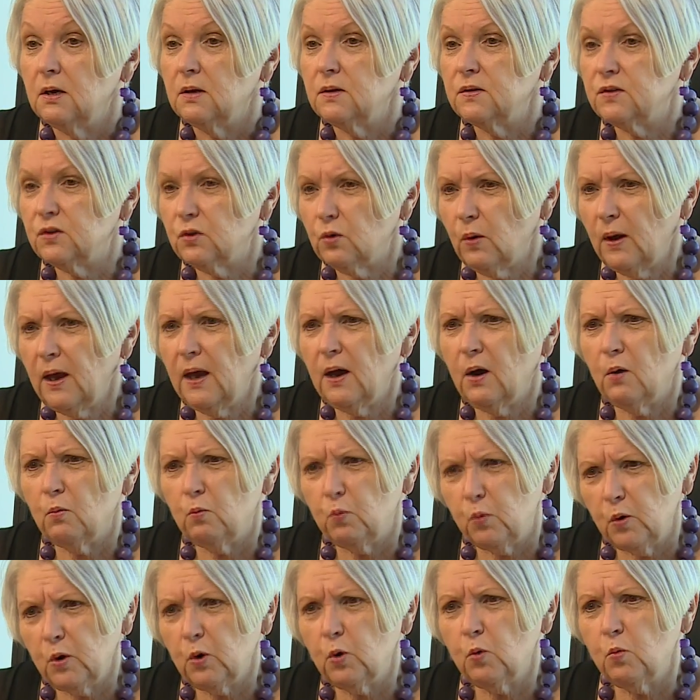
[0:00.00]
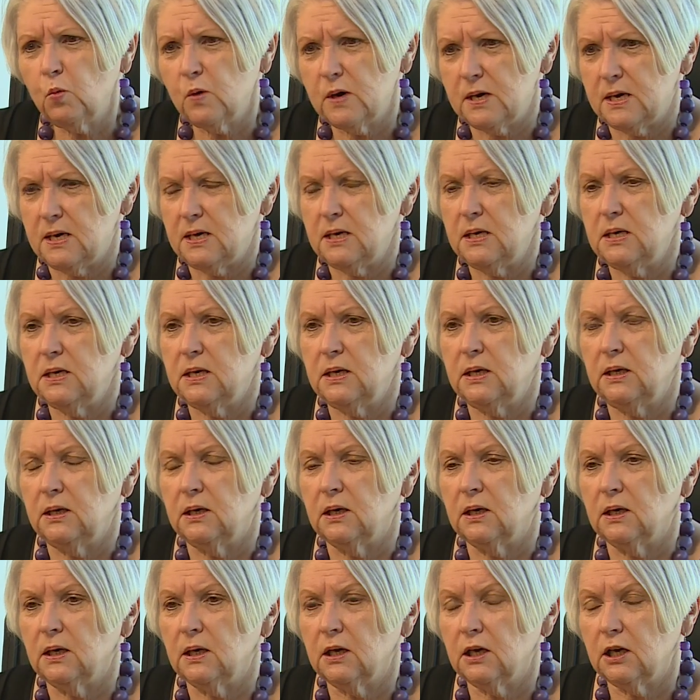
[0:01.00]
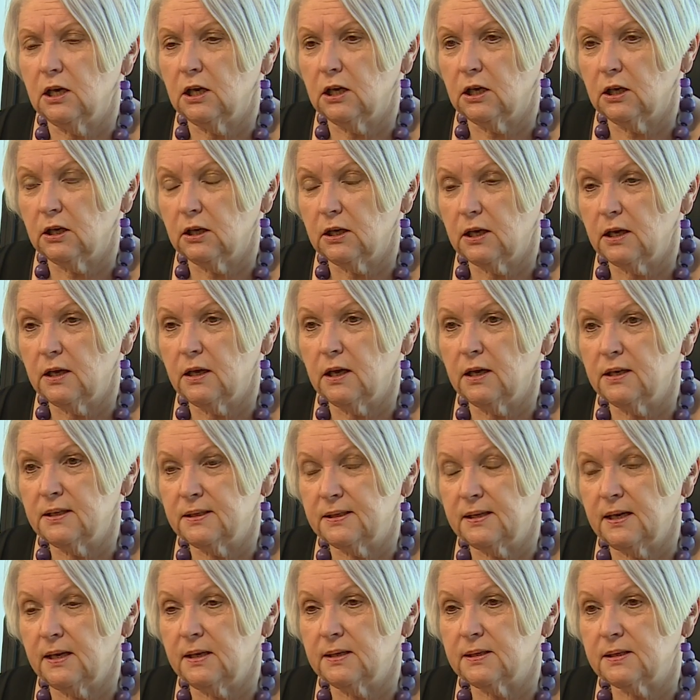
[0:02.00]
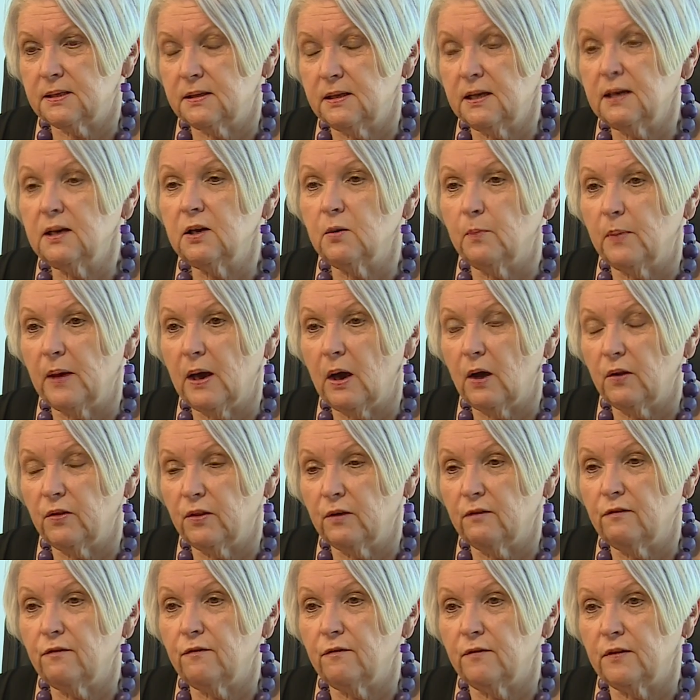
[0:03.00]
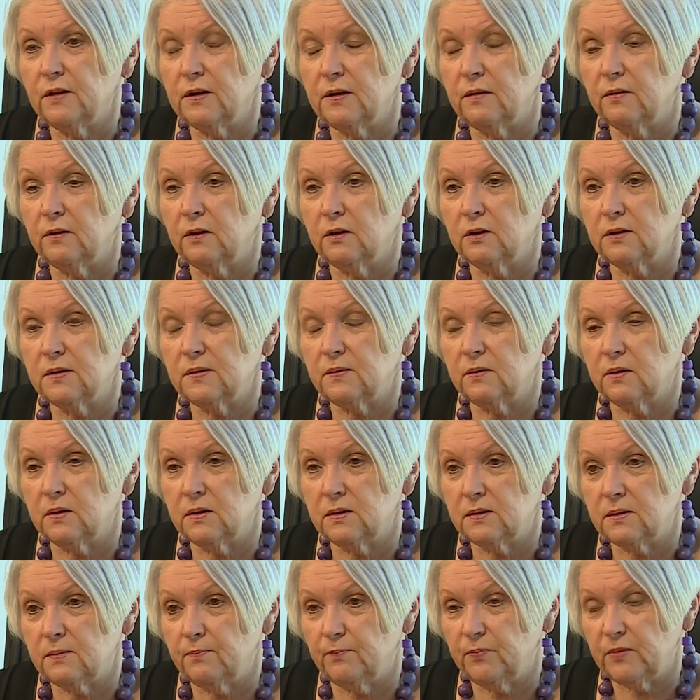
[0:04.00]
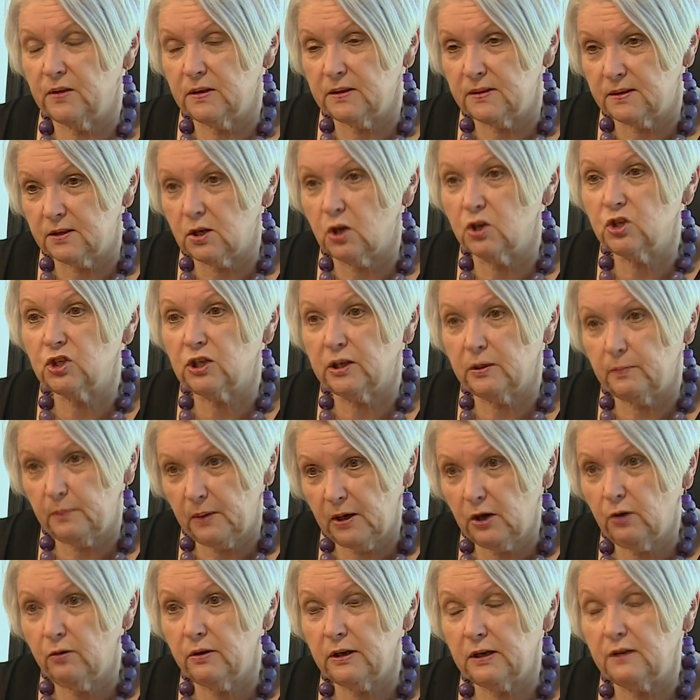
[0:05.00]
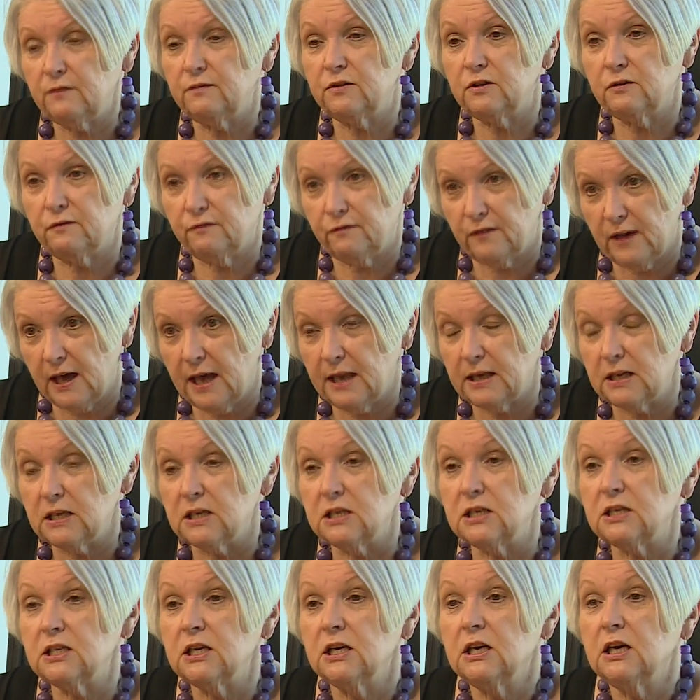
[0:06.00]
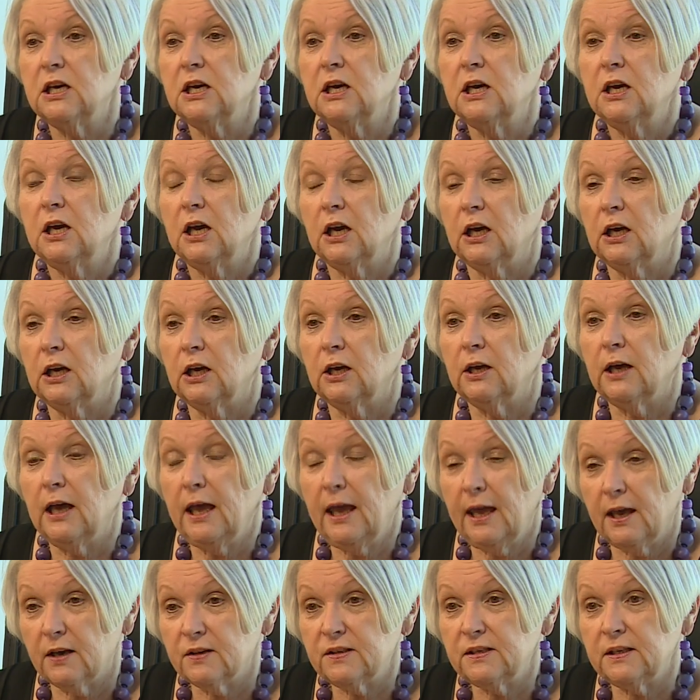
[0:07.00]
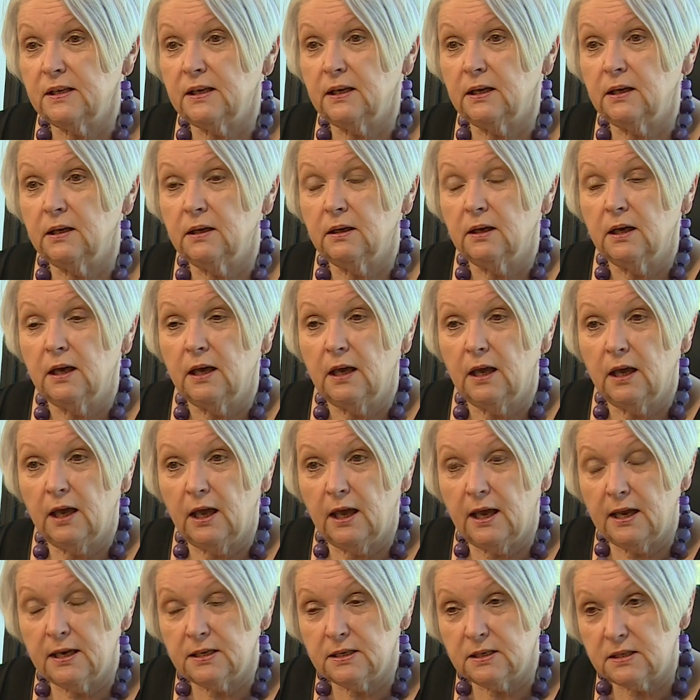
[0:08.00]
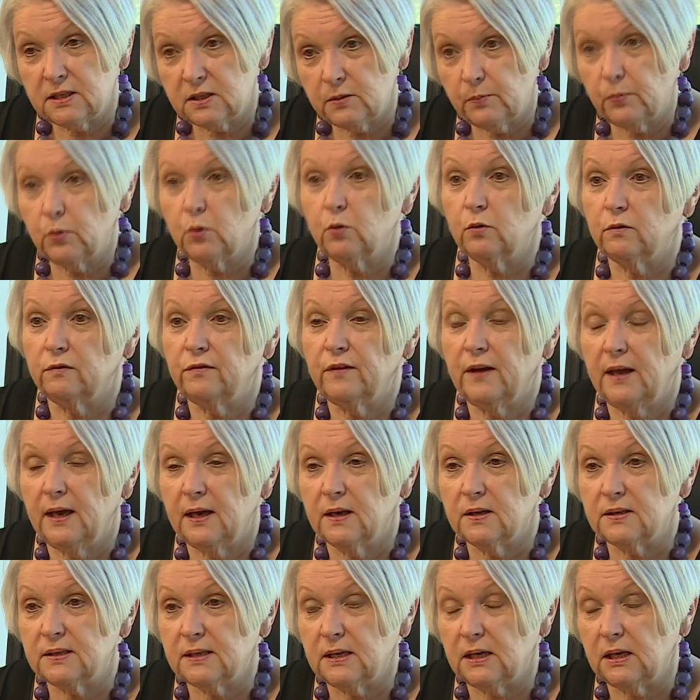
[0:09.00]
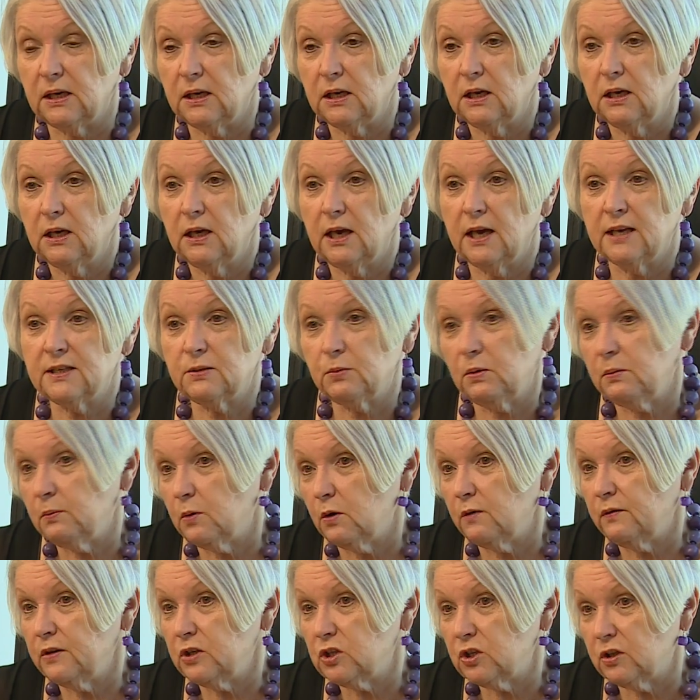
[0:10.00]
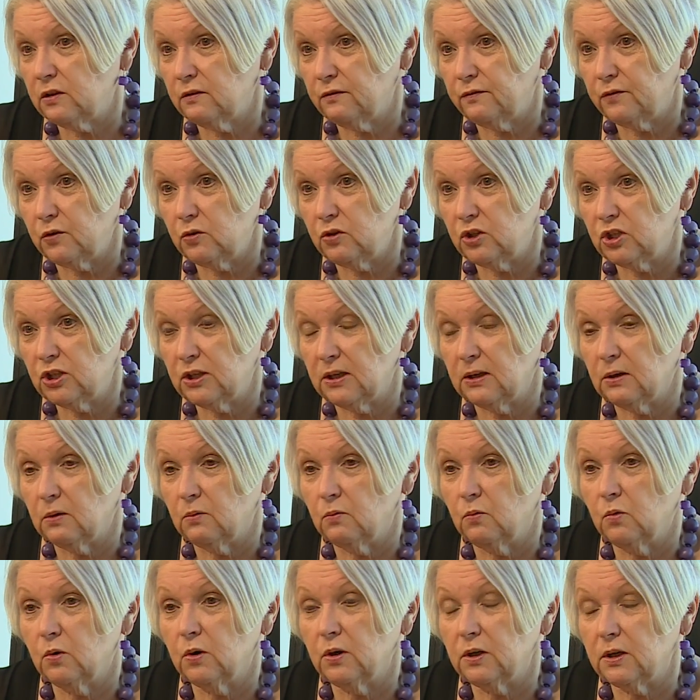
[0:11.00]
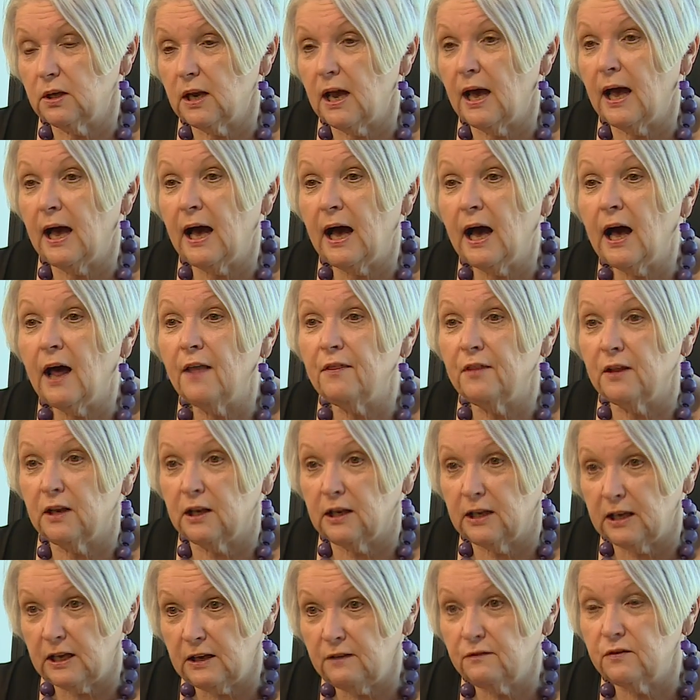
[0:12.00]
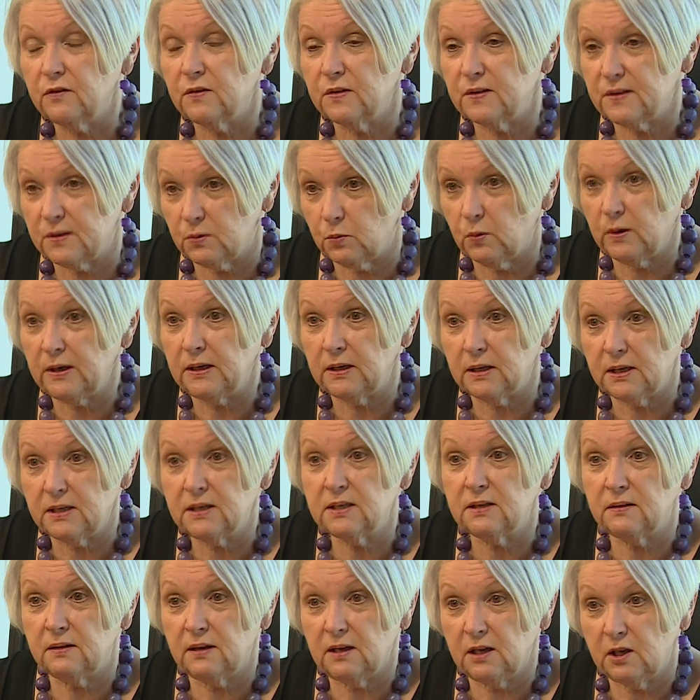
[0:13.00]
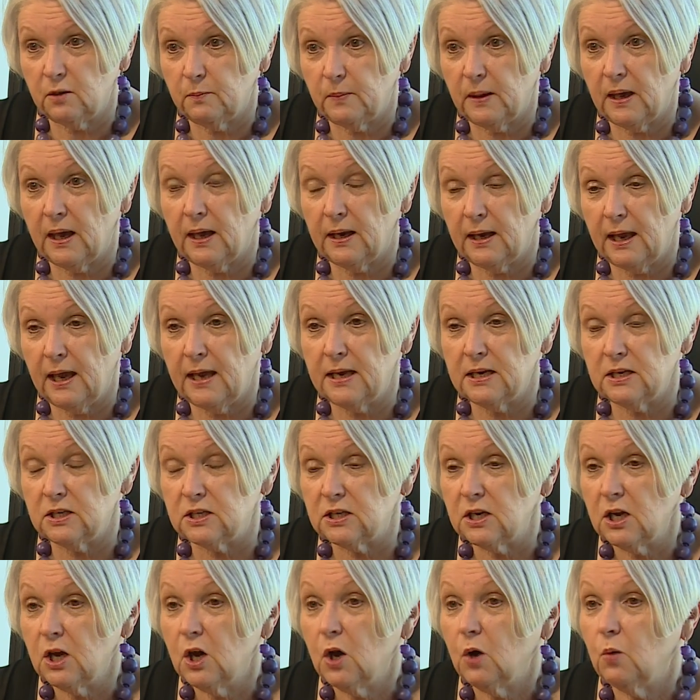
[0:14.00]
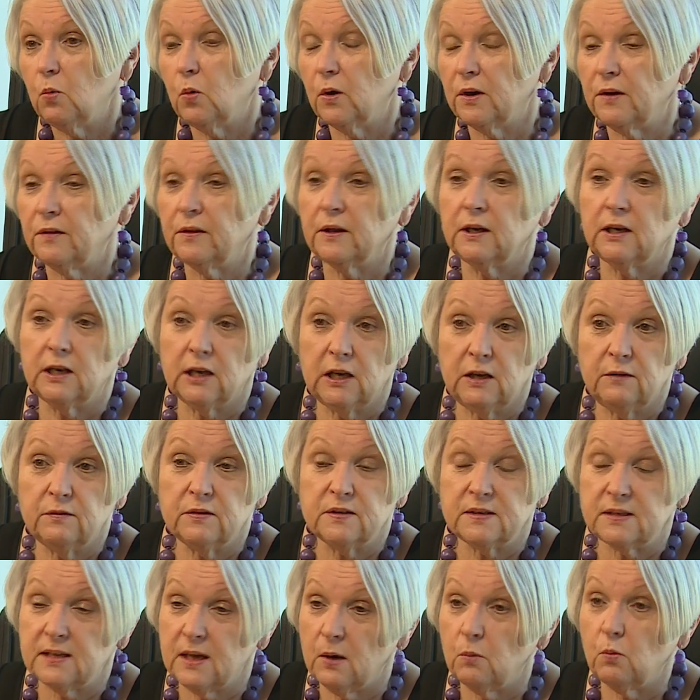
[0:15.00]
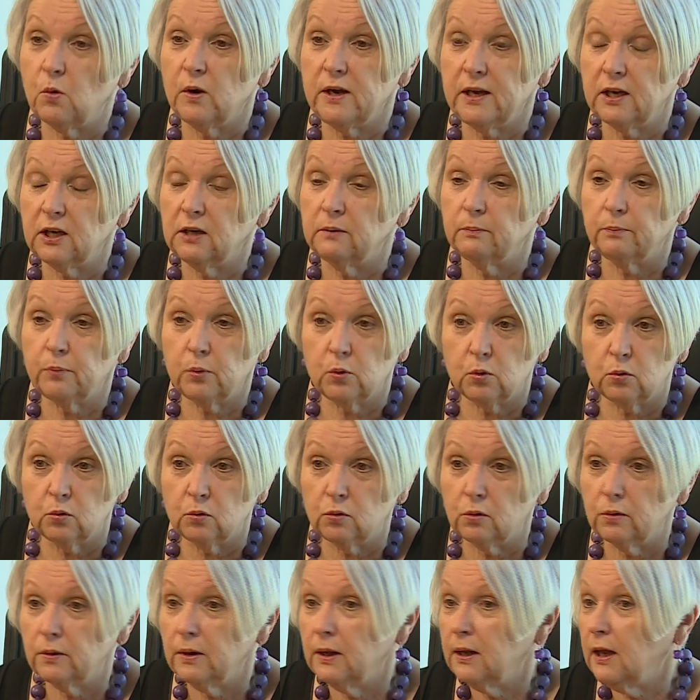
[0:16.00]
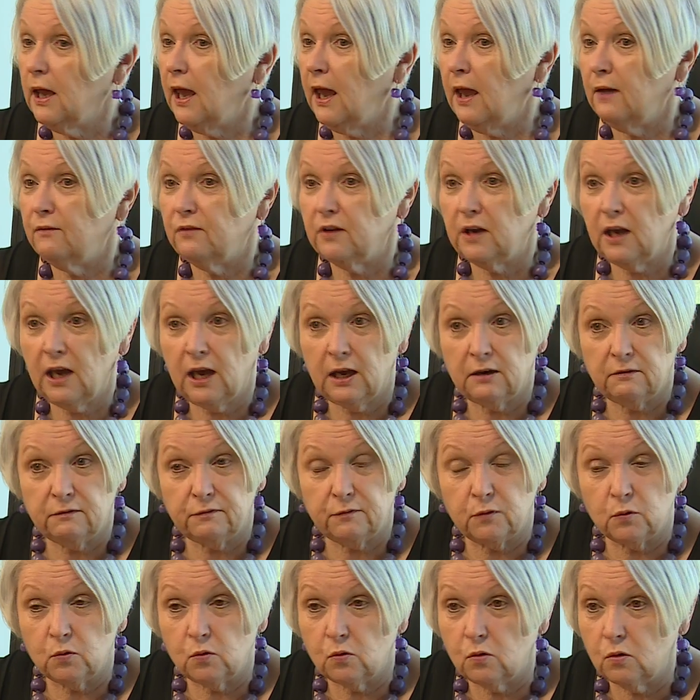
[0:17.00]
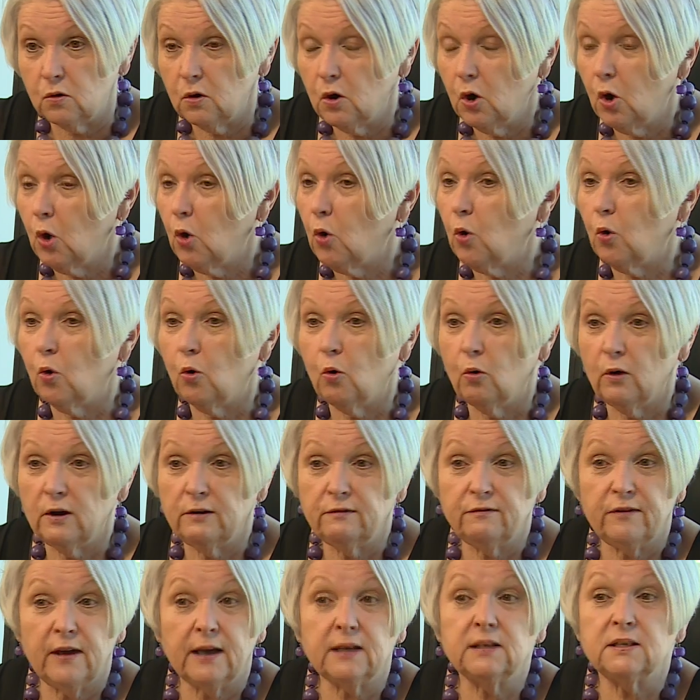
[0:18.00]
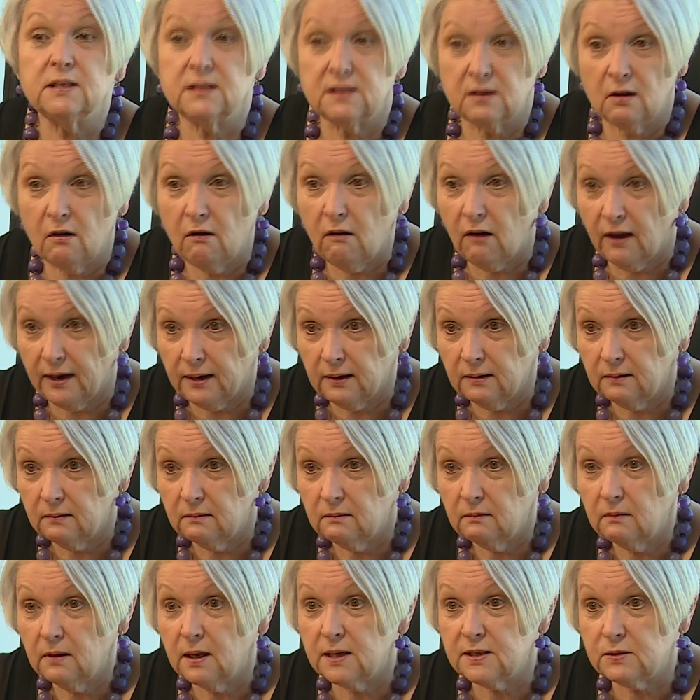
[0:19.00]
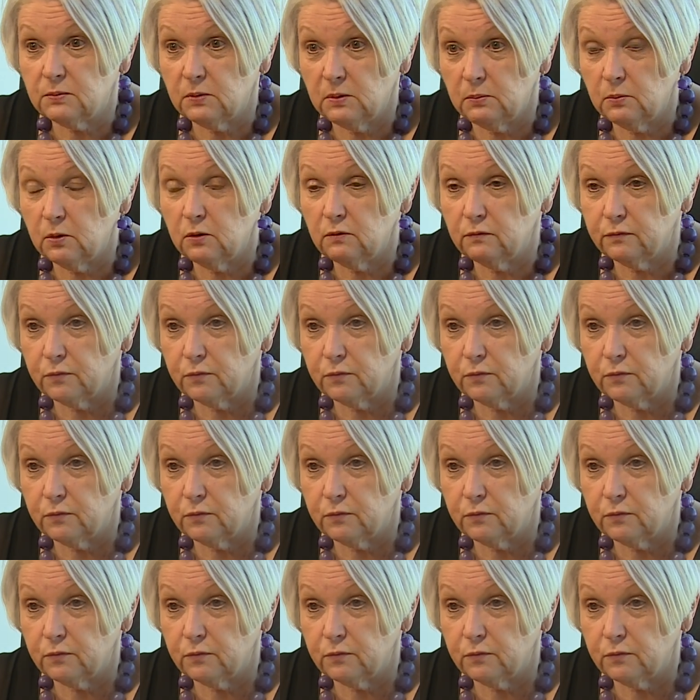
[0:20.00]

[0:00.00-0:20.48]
So how will we, in a sense, think about the social imperative to fund housing and support for housing as we move into the future? What are the levers we need to think about, and what are the levers that we can pull, advocate for, or in fact design as we move